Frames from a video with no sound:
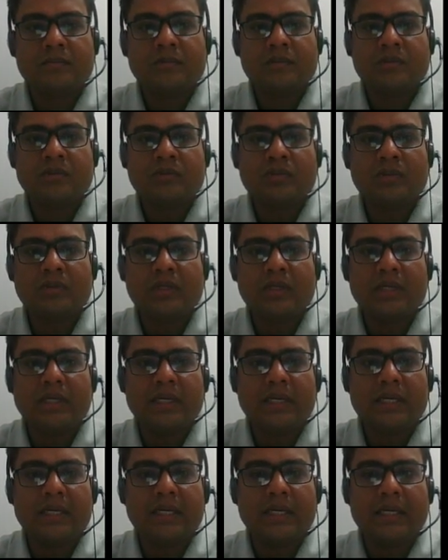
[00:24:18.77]
So the
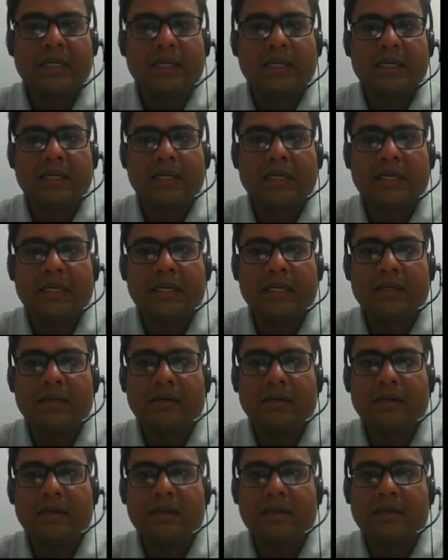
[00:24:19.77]

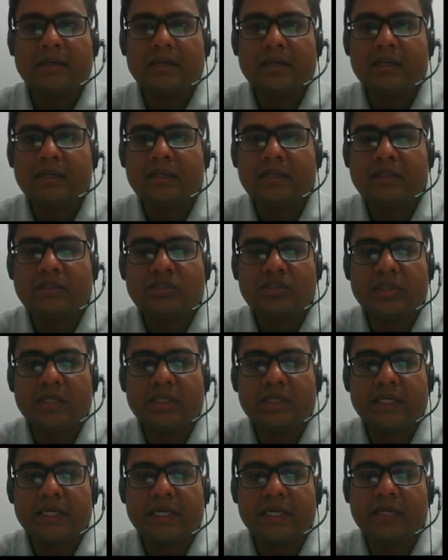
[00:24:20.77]
internal energy at
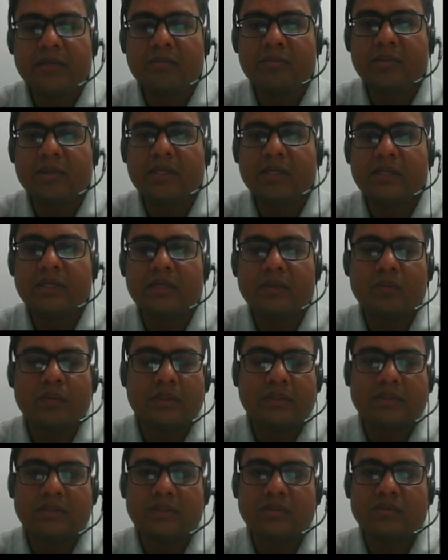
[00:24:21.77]
A and B are equal,
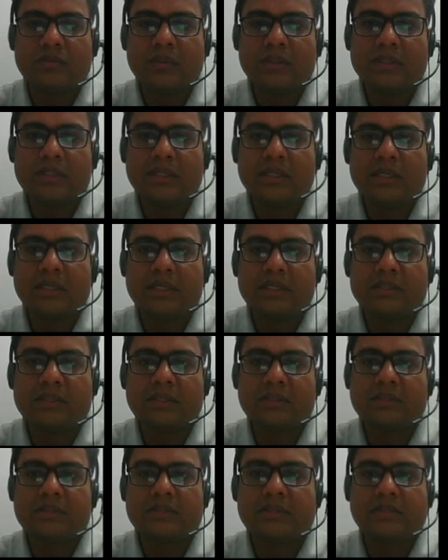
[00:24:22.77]
since why they are at the
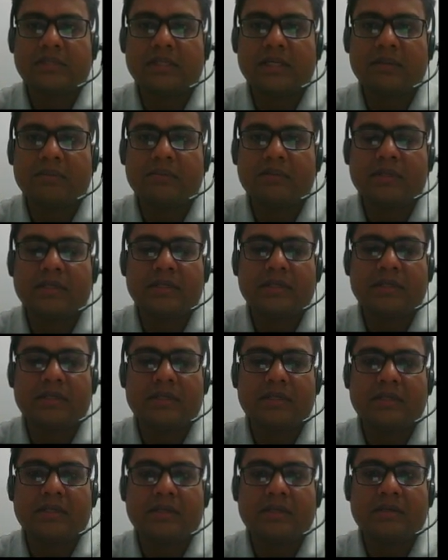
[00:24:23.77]
same,
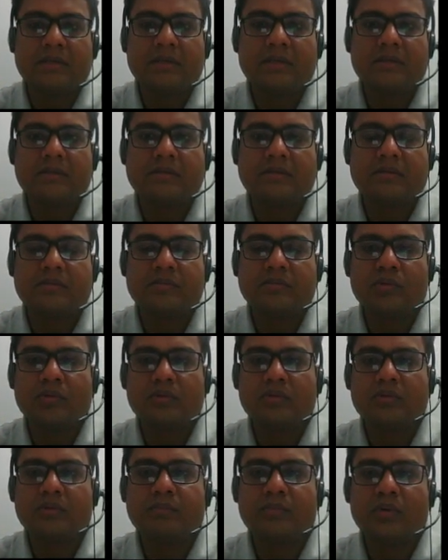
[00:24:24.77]
since both
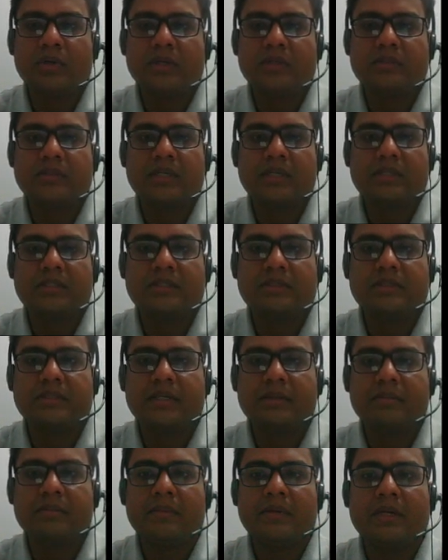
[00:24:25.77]
points are at the
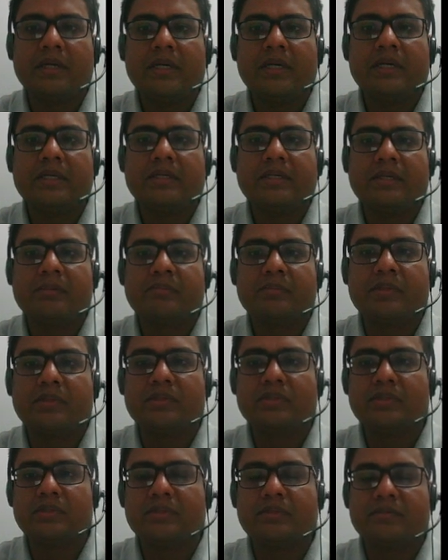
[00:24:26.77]
same
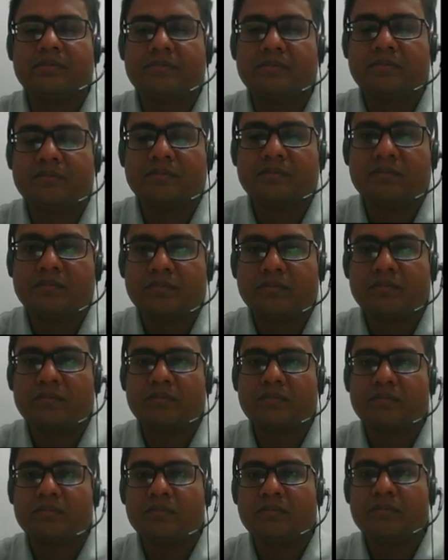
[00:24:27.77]
temperature.
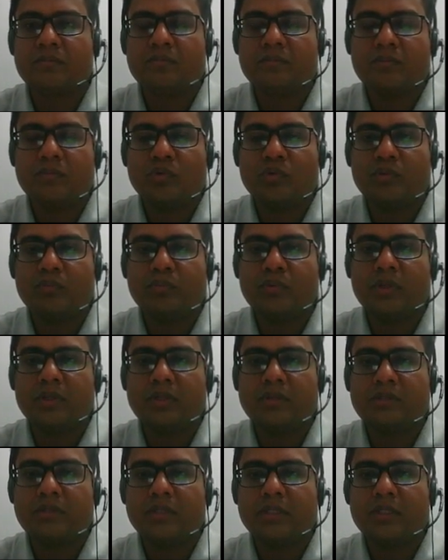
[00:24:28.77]
Both
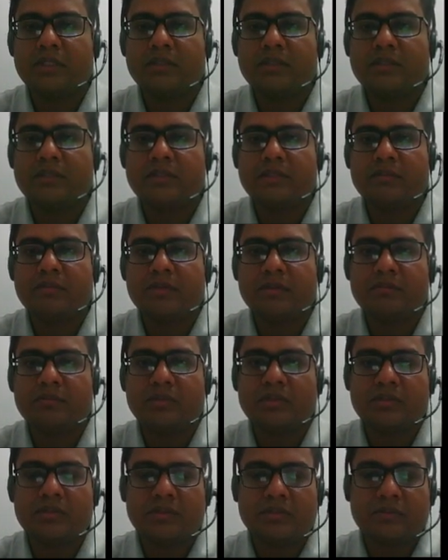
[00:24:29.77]
points are at the same temperature.